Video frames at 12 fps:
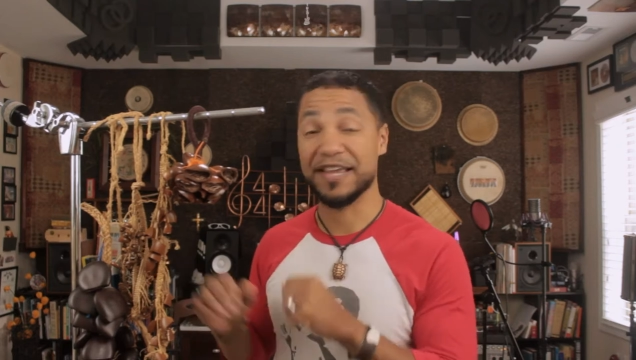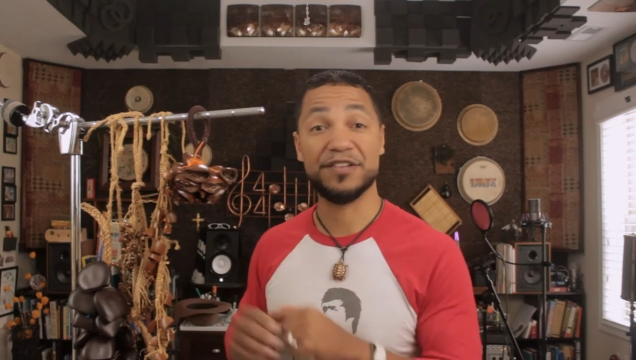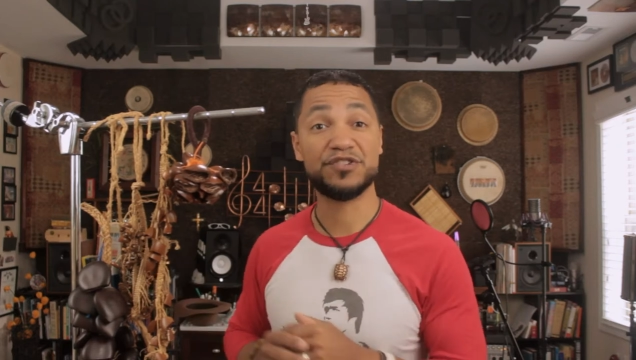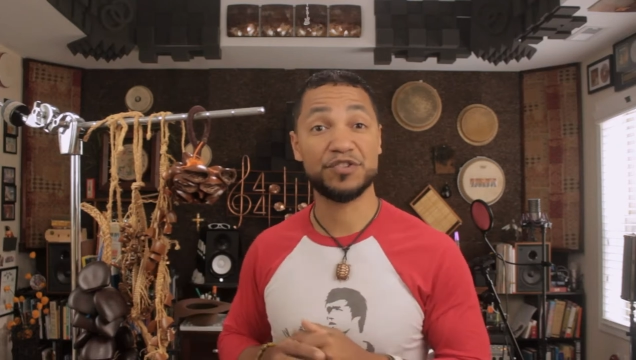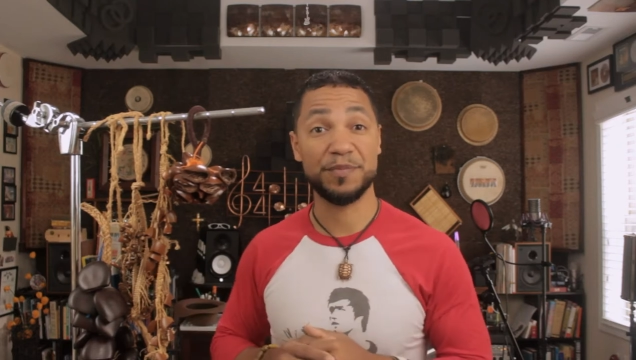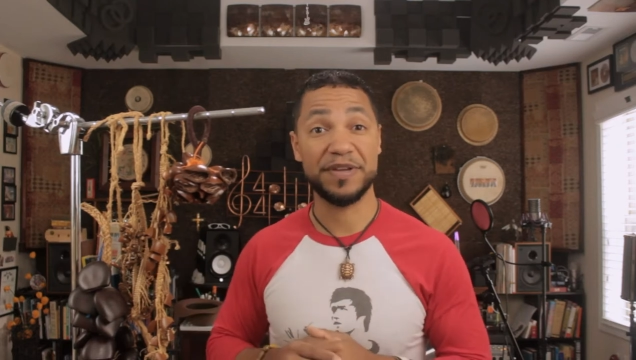
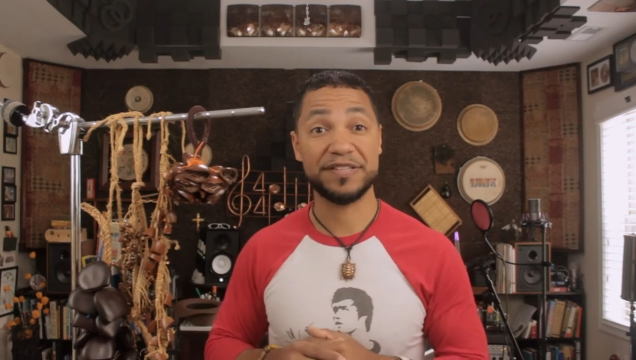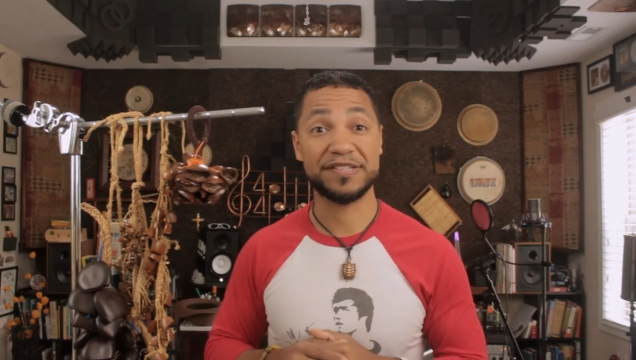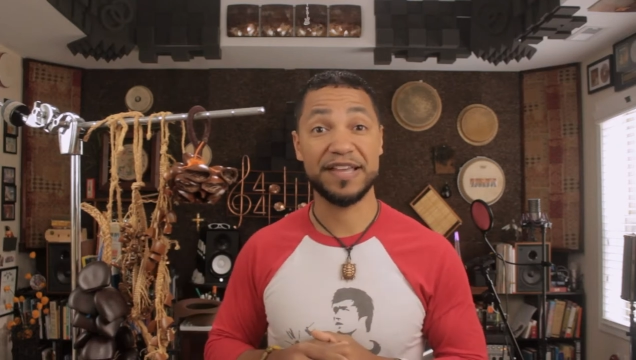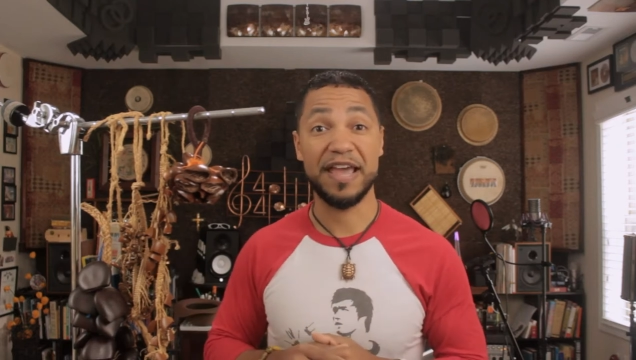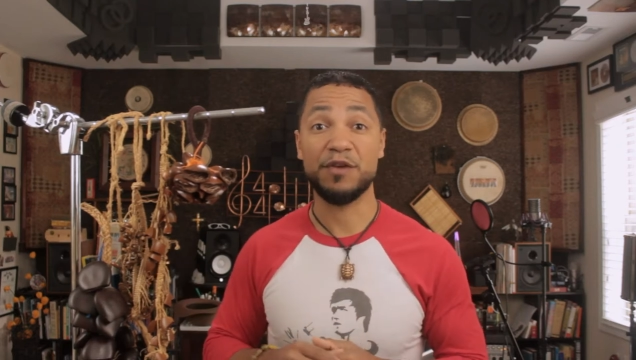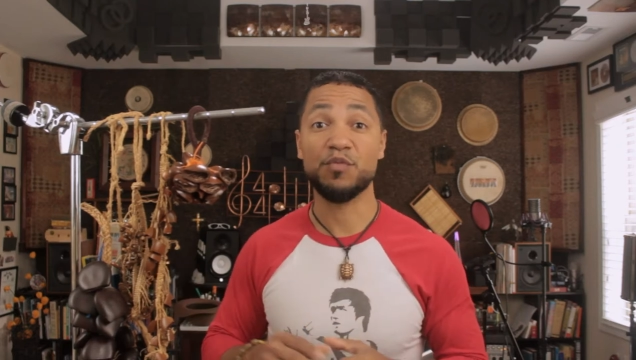
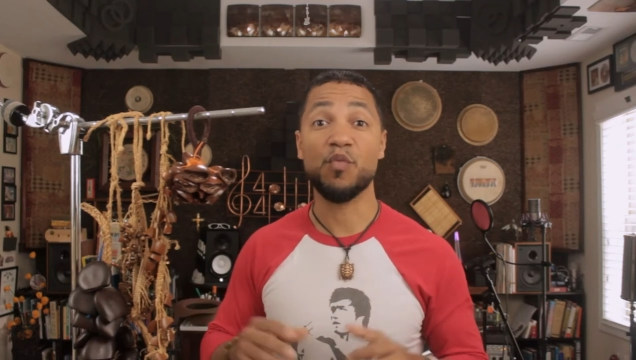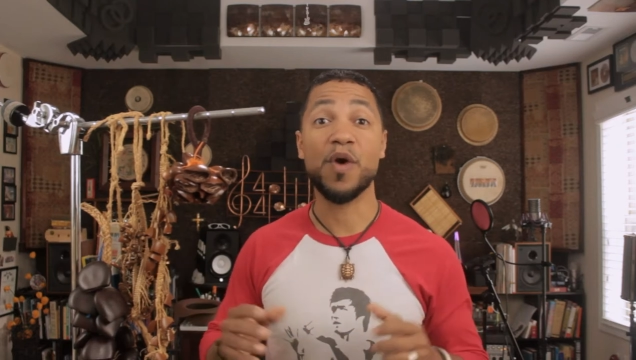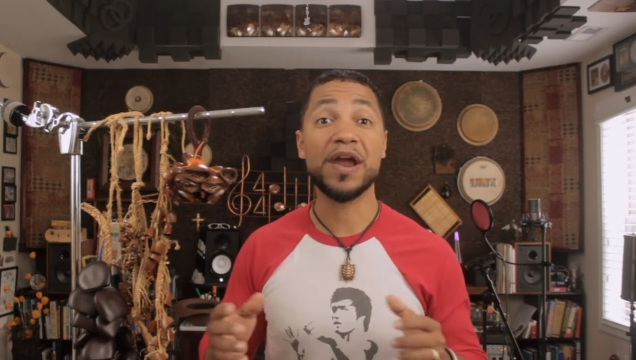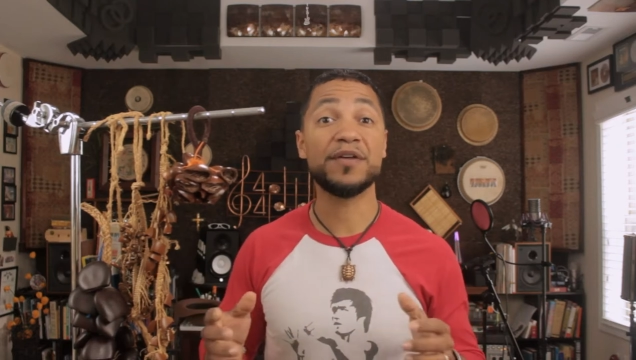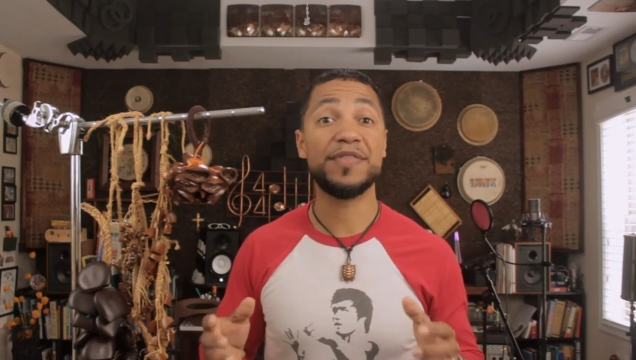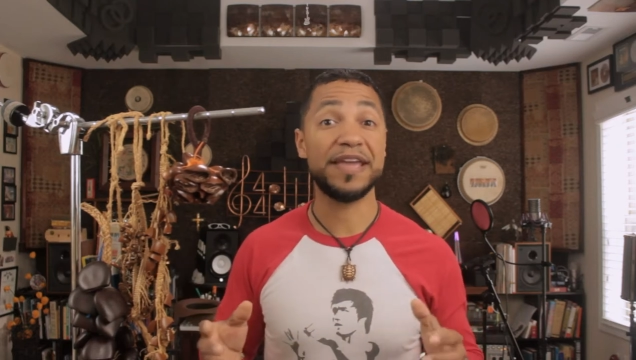instruments and
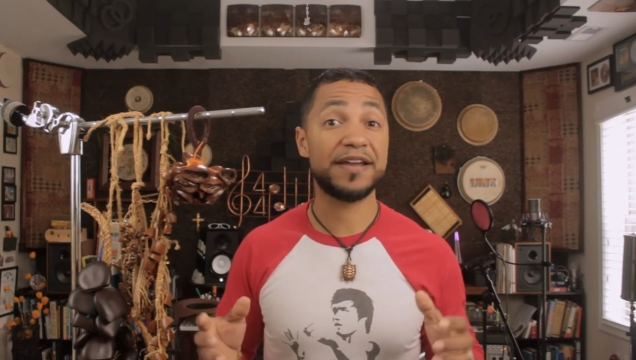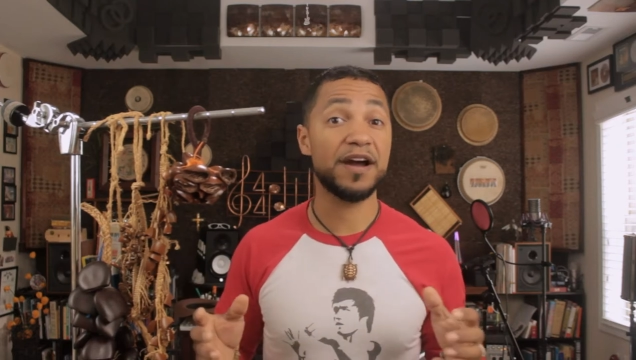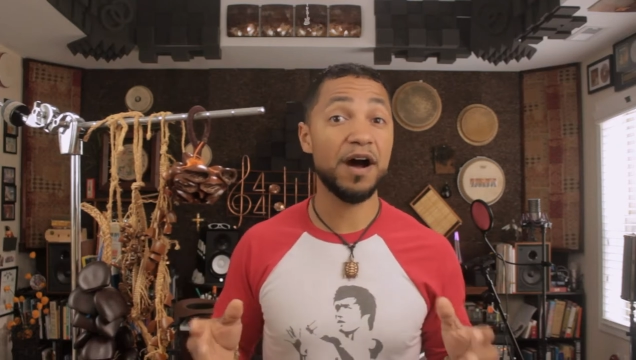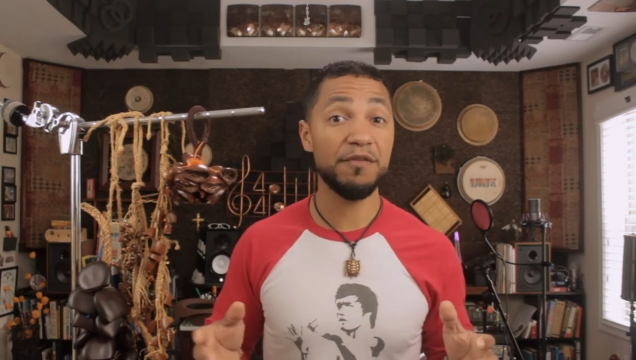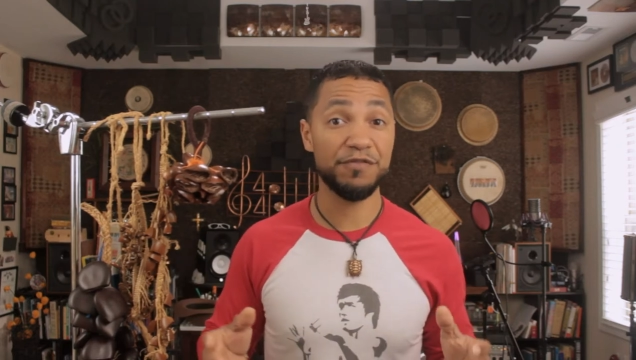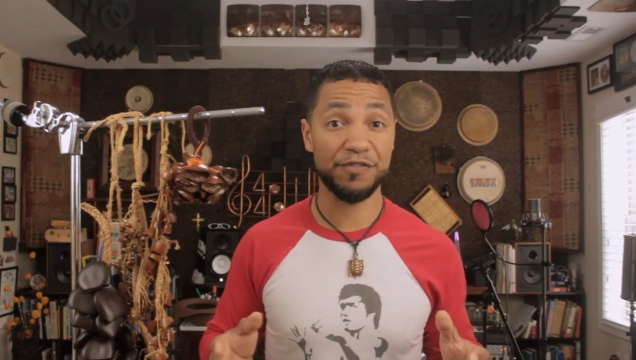where they
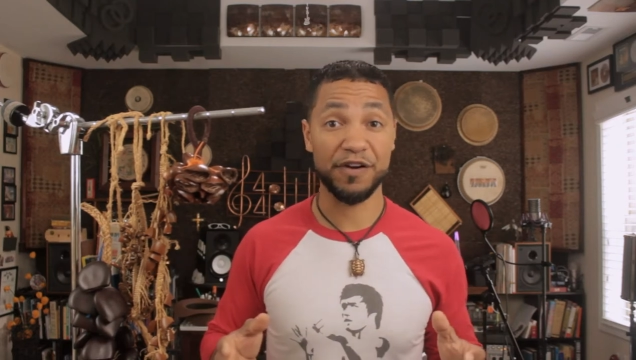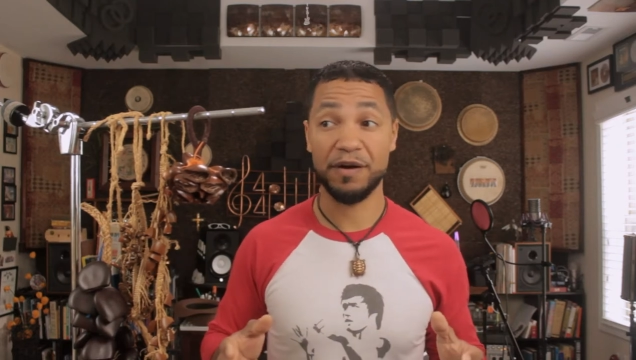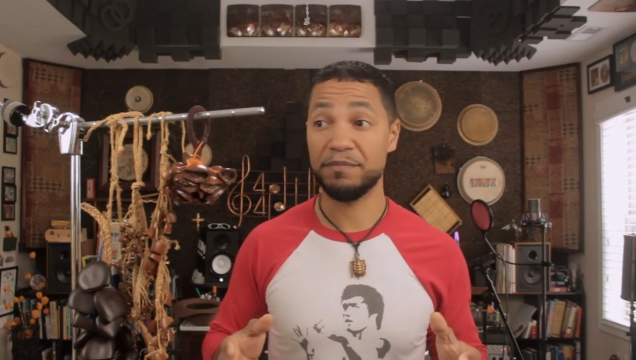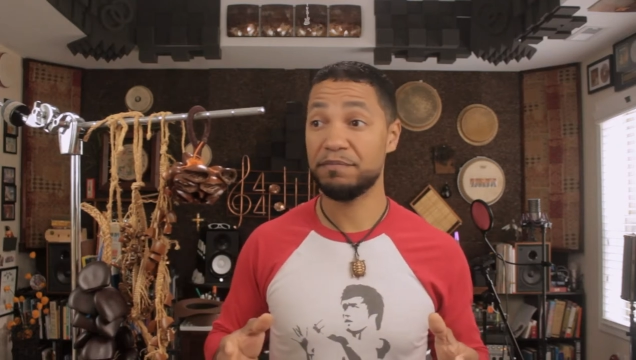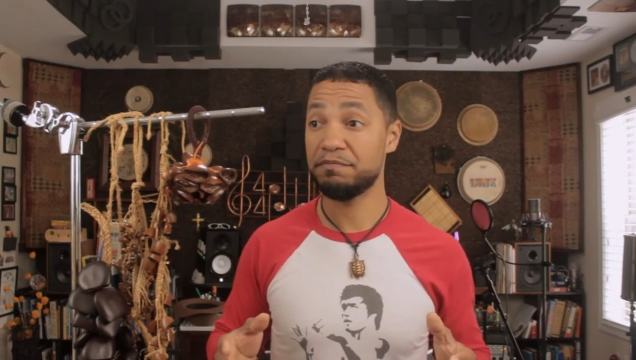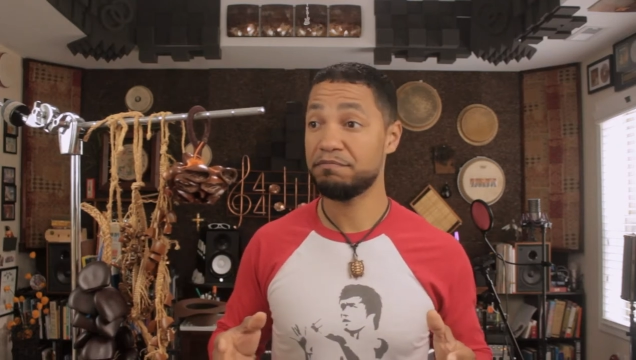come
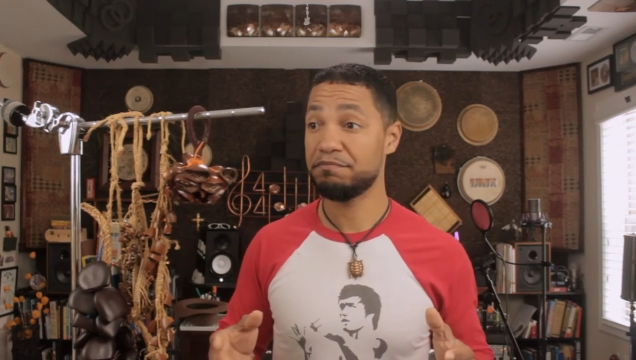from